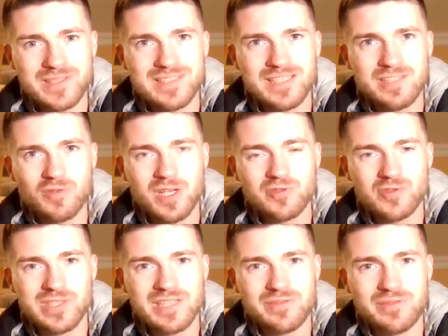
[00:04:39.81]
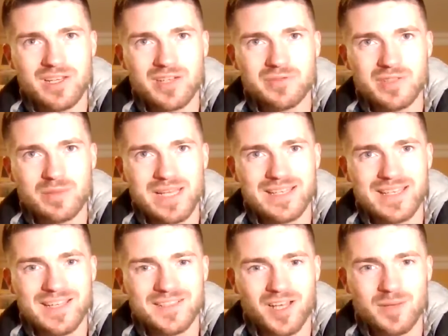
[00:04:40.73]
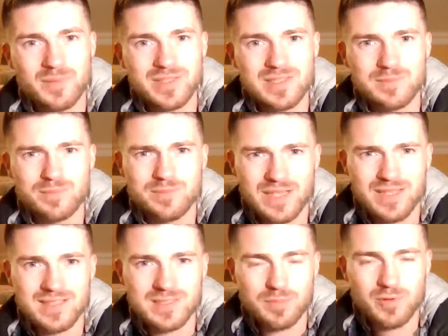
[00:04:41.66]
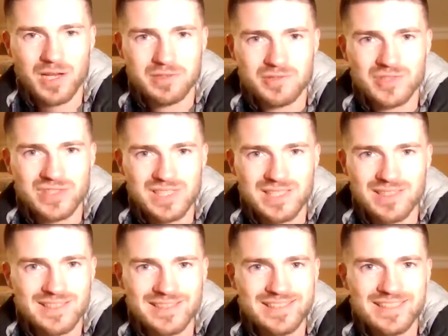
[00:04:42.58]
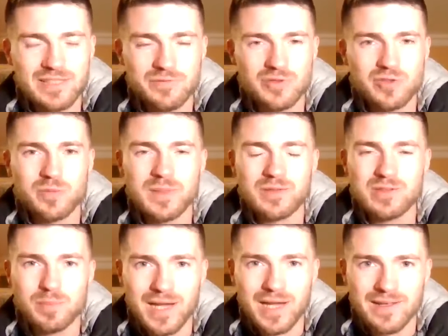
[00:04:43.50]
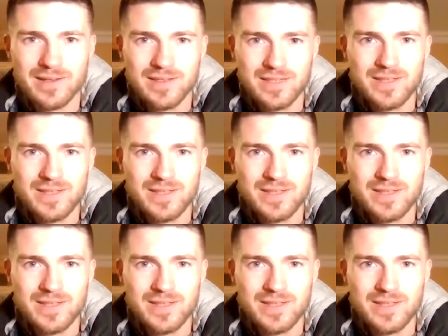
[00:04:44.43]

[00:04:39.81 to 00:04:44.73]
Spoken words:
I think Rodri even offered a backhand comment against Morocco saying that they didn't even come out to play.